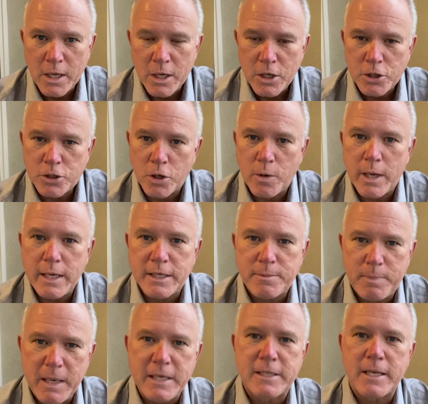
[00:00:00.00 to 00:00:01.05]
So he
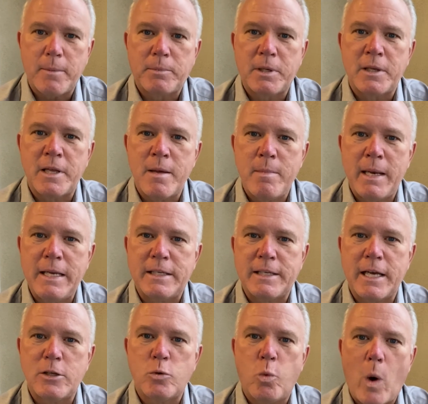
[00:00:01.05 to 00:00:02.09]
speaks up to them and he
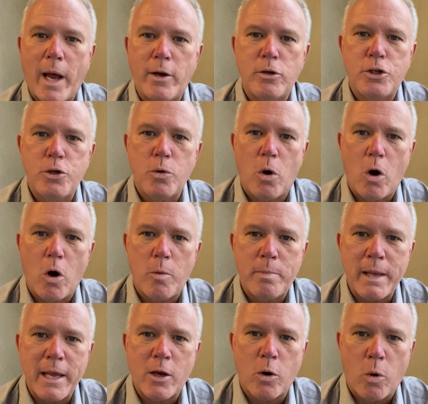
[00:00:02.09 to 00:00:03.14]
says, why don't you all
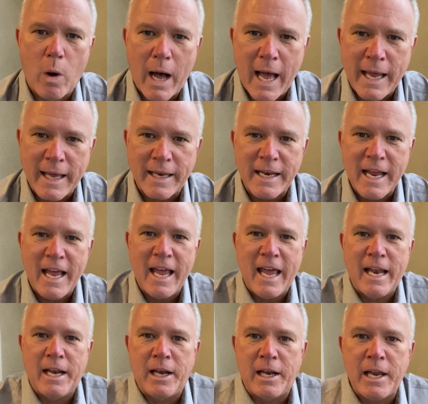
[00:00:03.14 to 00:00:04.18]
be quiet
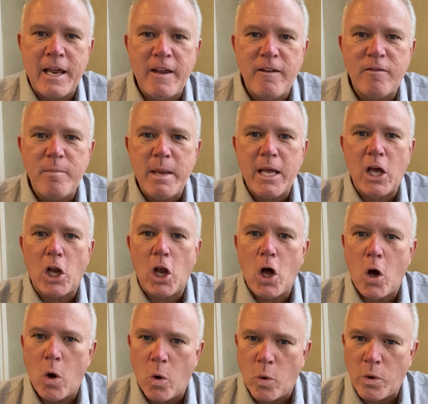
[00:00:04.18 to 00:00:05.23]
and leave me
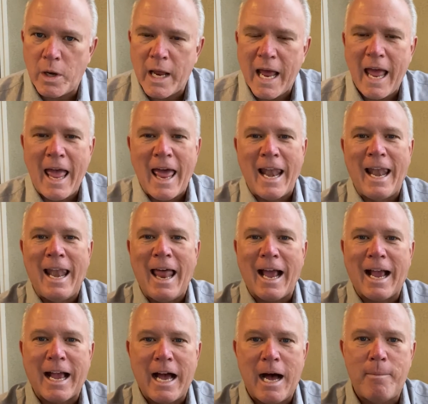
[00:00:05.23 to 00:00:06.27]
alone and
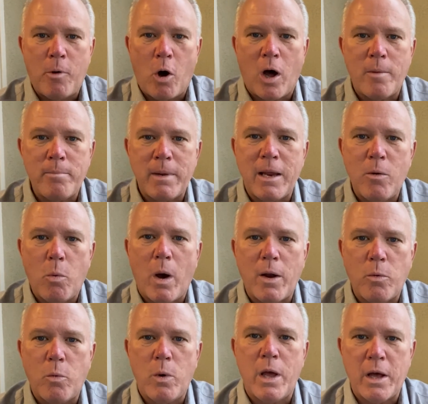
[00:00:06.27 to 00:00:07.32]
let come on me
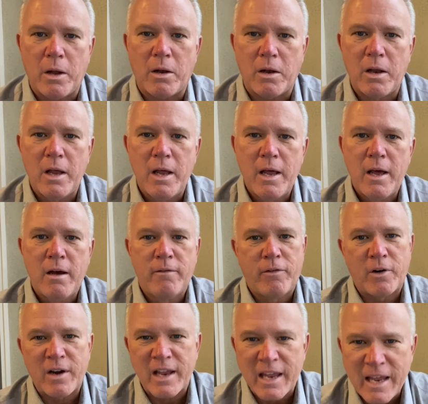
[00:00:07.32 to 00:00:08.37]
what will?
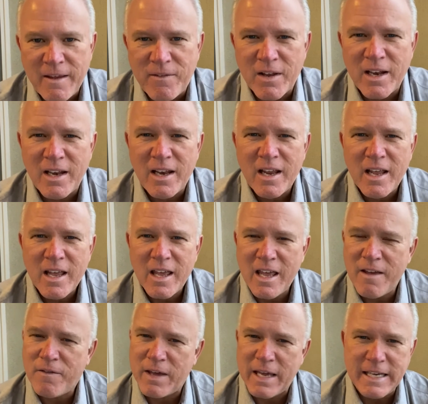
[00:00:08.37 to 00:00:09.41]
For even
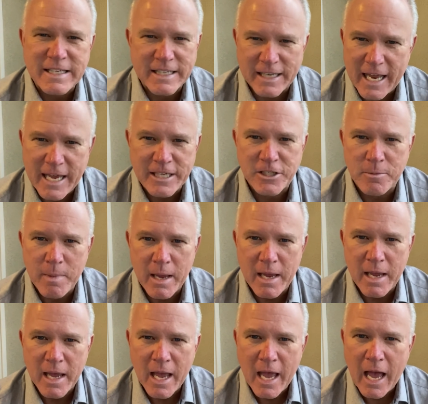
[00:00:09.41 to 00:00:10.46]
if he slays me,
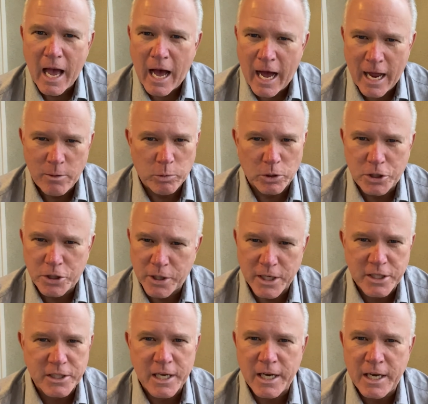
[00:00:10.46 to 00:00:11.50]
I will
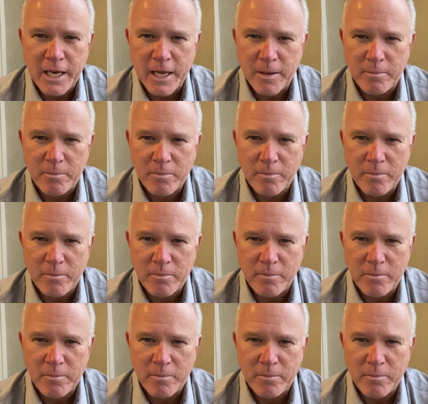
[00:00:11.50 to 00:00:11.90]
trust in him.